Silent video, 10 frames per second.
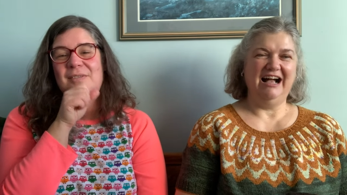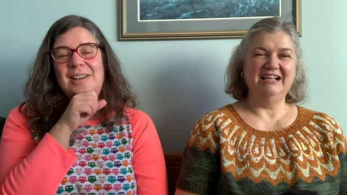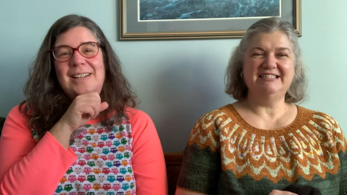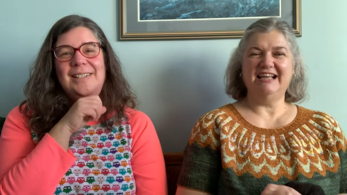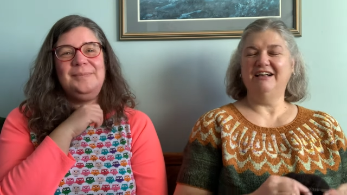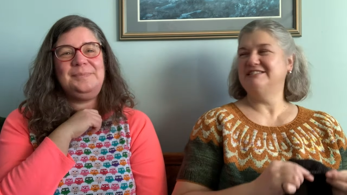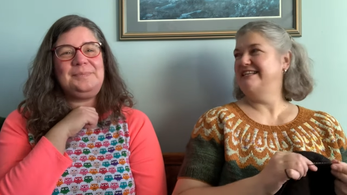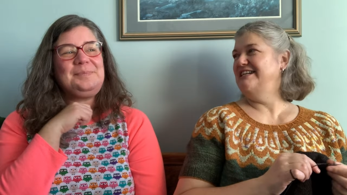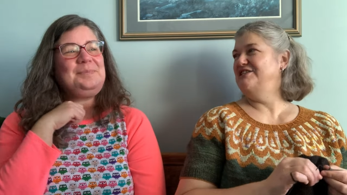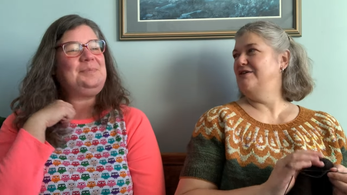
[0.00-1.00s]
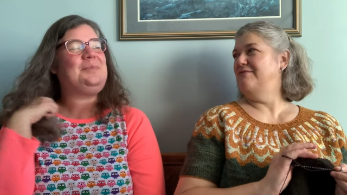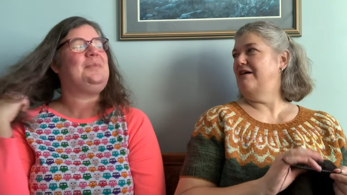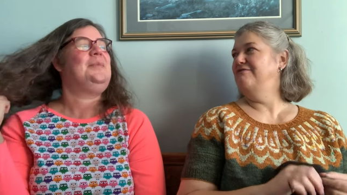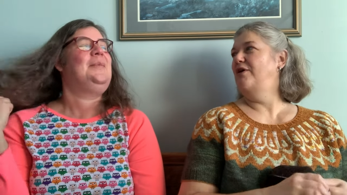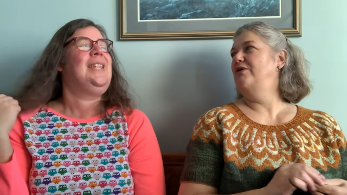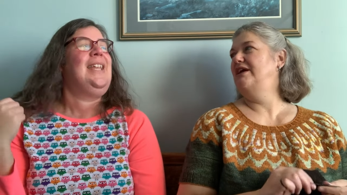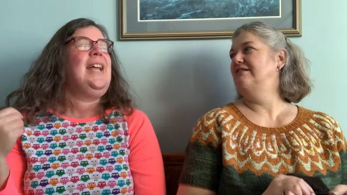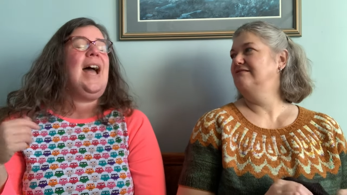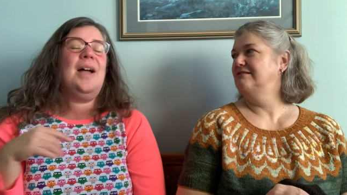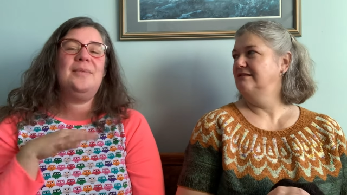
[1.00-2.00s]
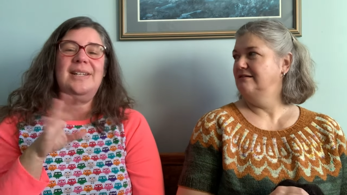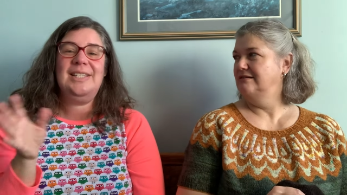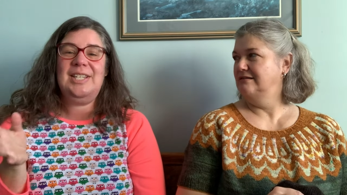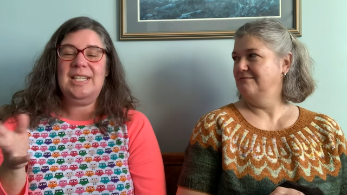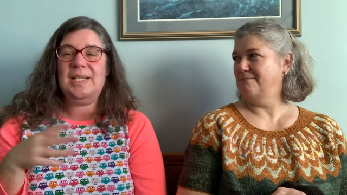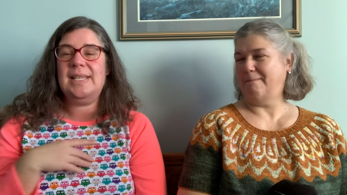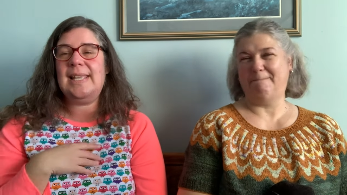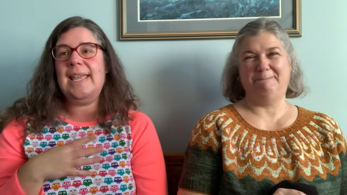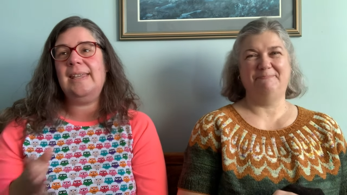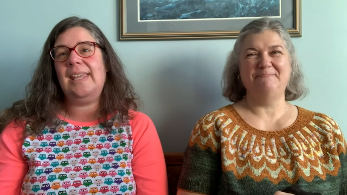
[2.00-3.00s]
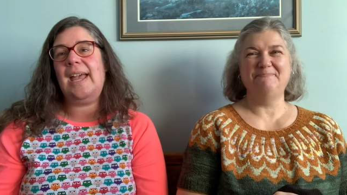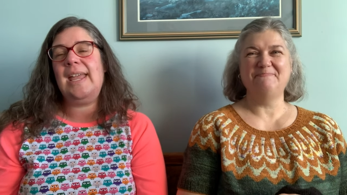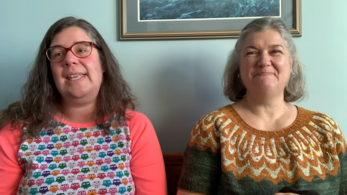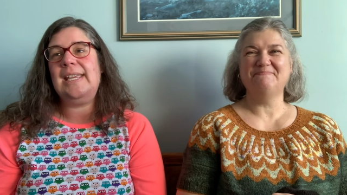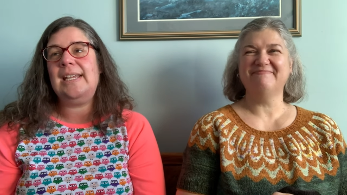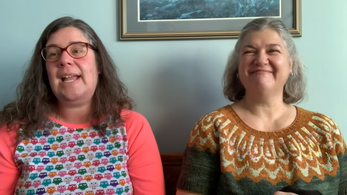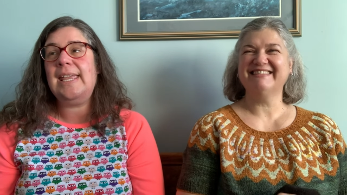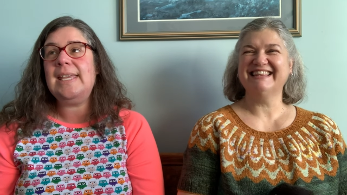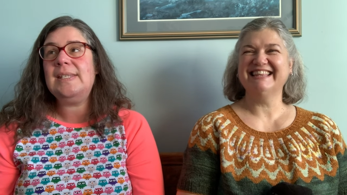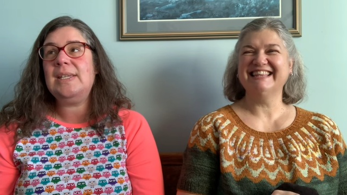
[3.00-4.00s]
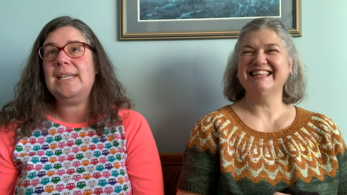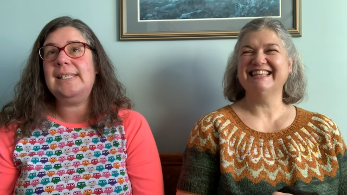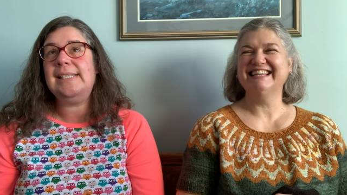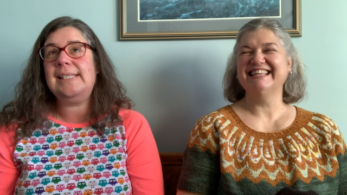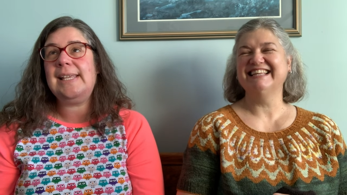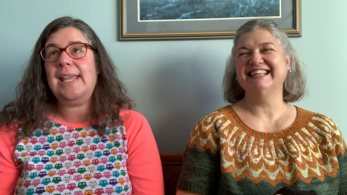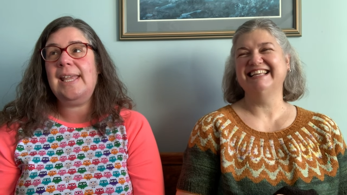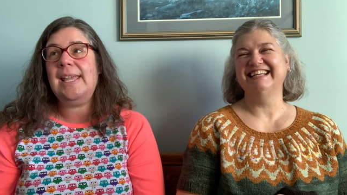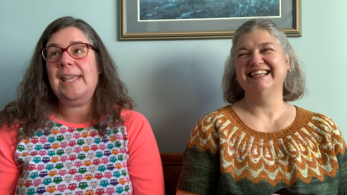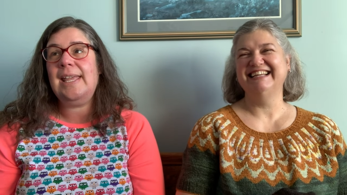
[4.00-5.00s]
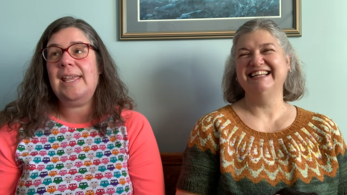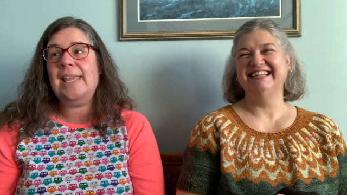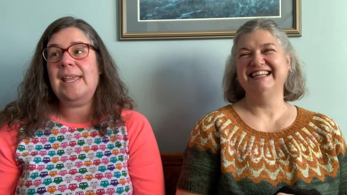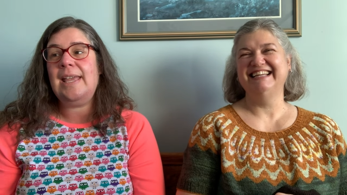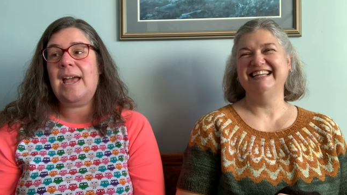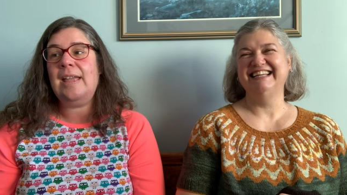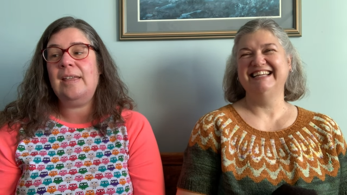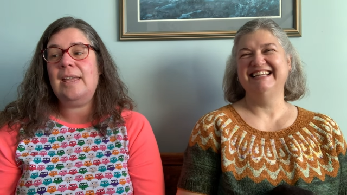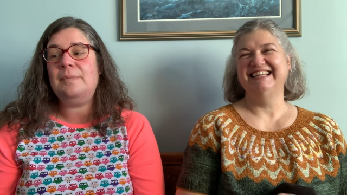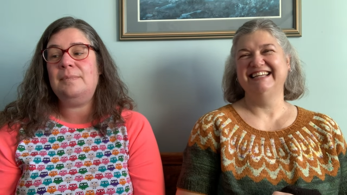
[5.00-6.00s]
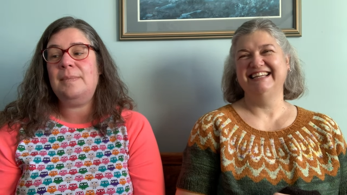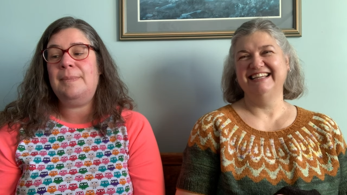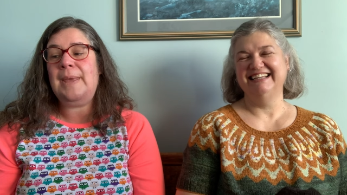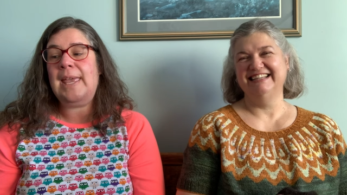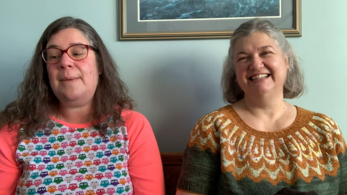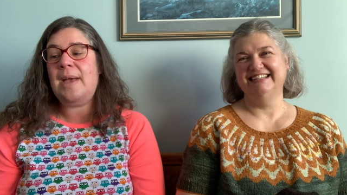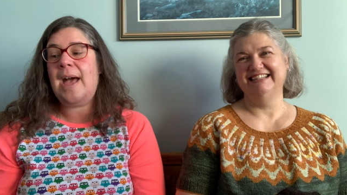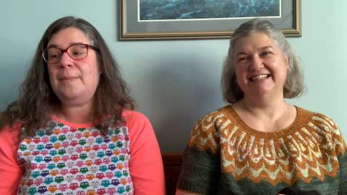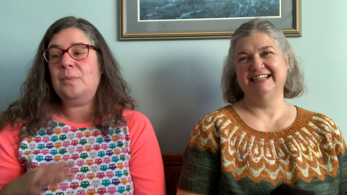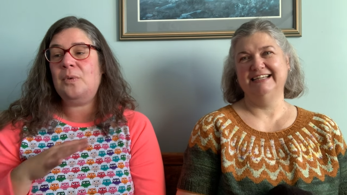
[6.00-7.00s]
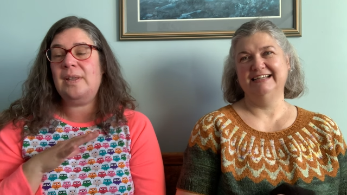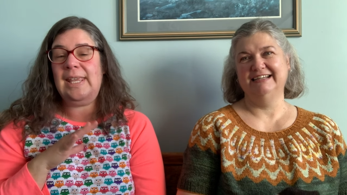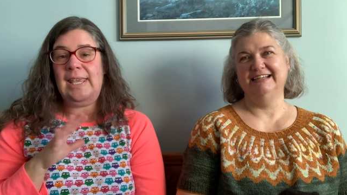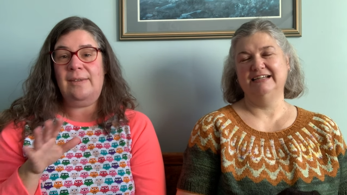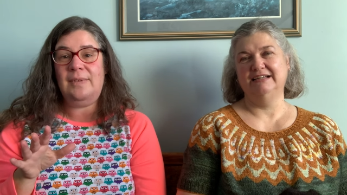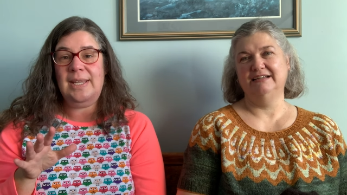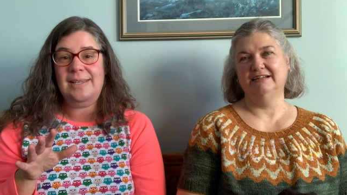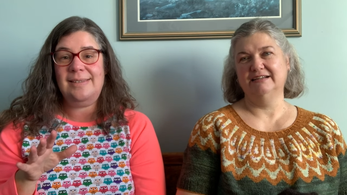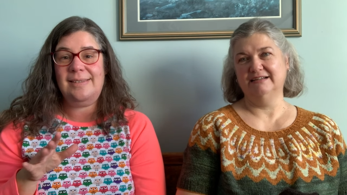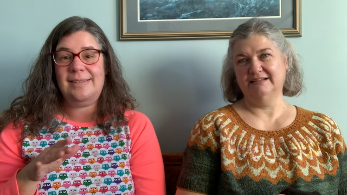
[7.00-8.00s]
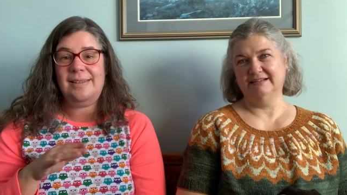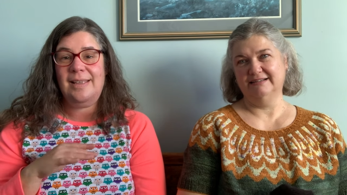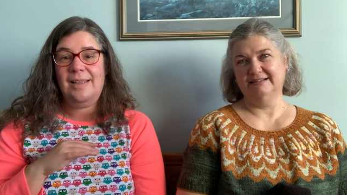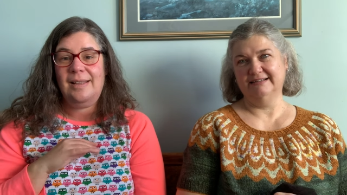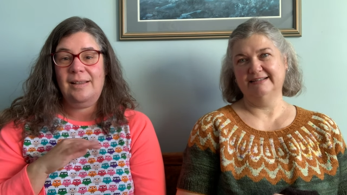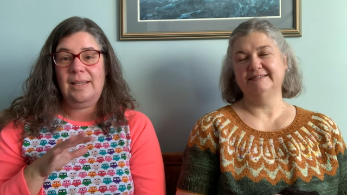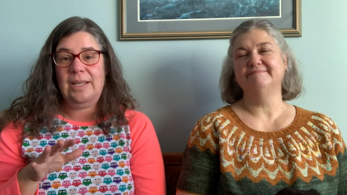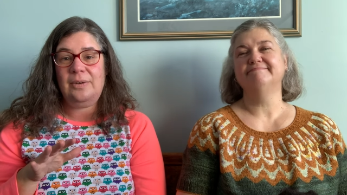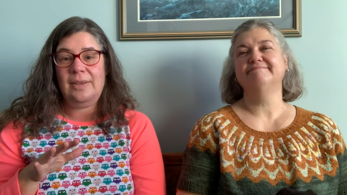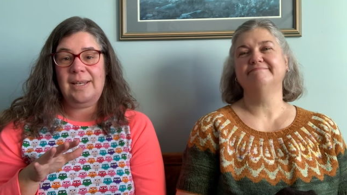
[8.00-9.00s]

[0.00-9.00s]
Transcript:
Speaker 1: I'll, to, I'll send you. I'll phone you. I want to teach because I,
Speaker 2: I, I guess you could say I. It became a habit where the evenings, later in the